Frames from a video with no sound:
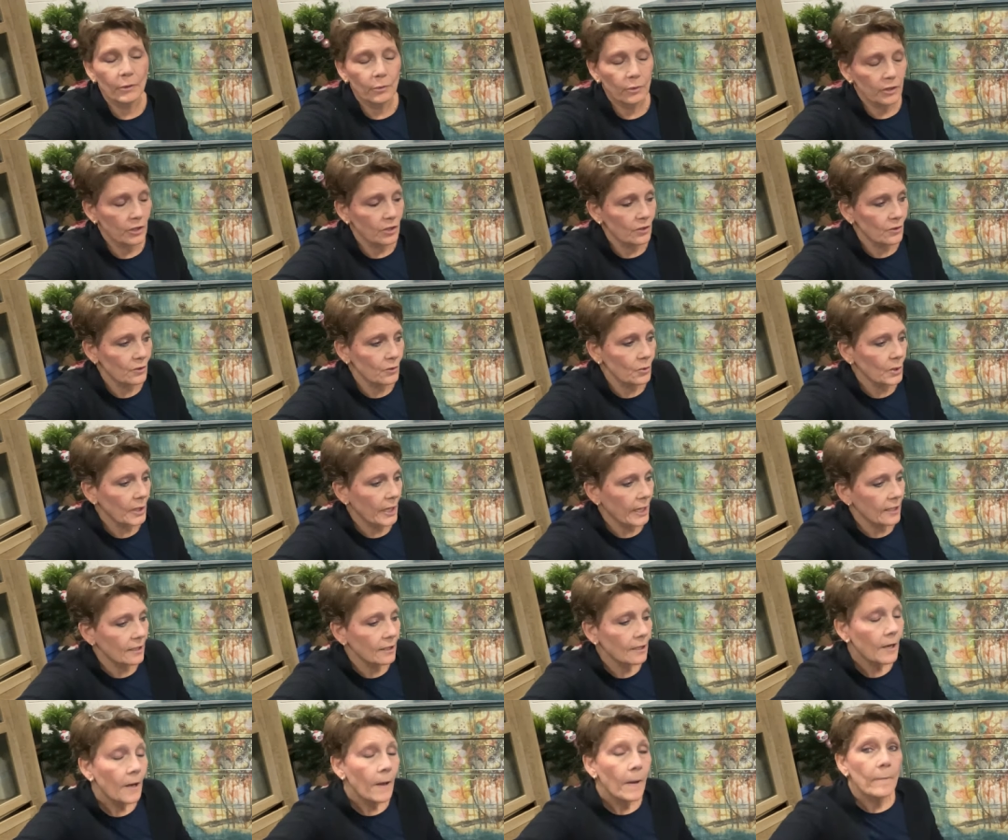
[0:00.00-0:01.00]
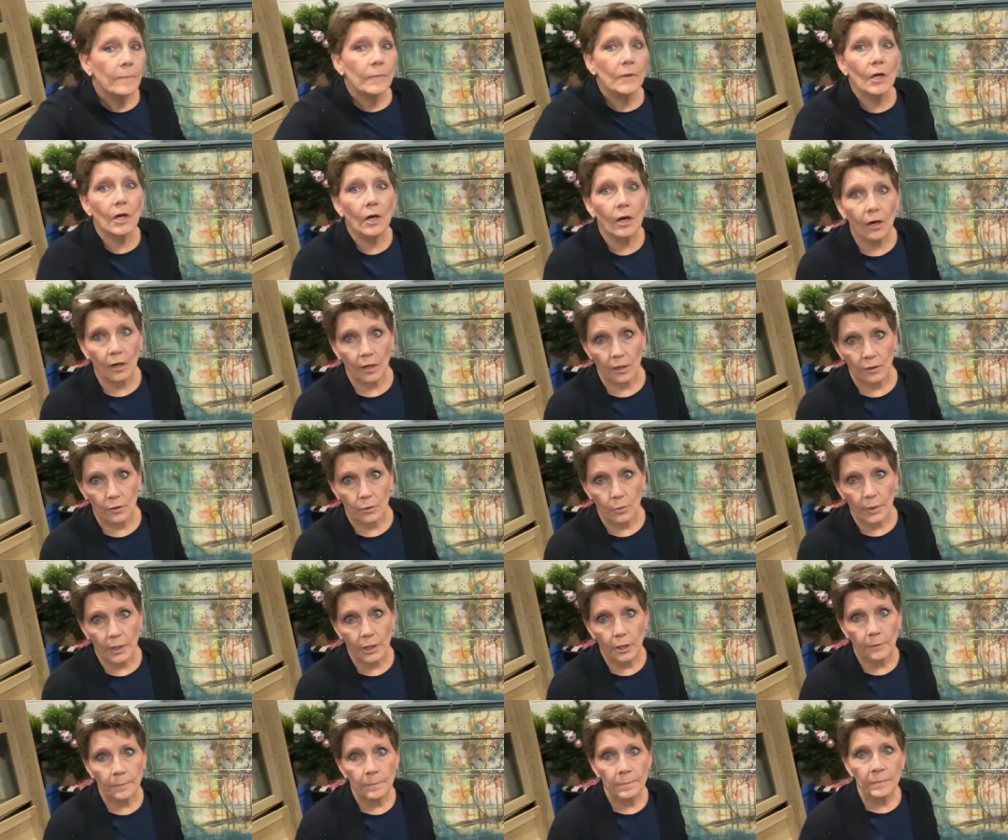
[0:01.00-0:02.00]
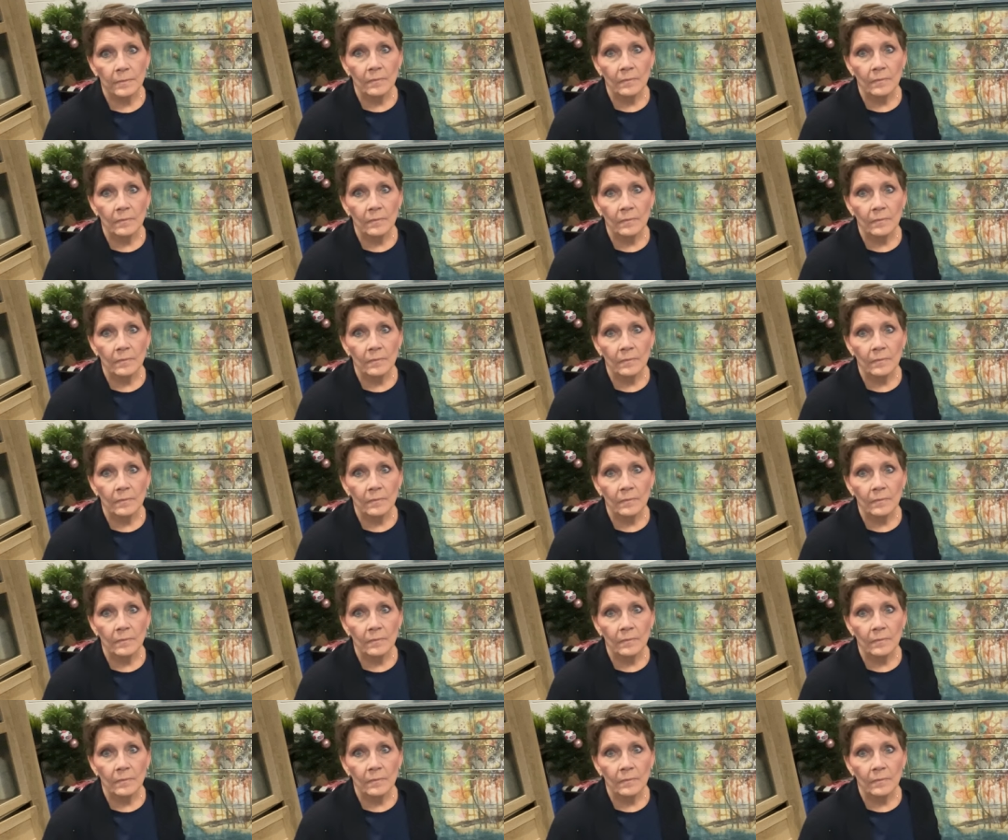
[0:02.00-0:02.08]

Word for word: which is great. The hardware.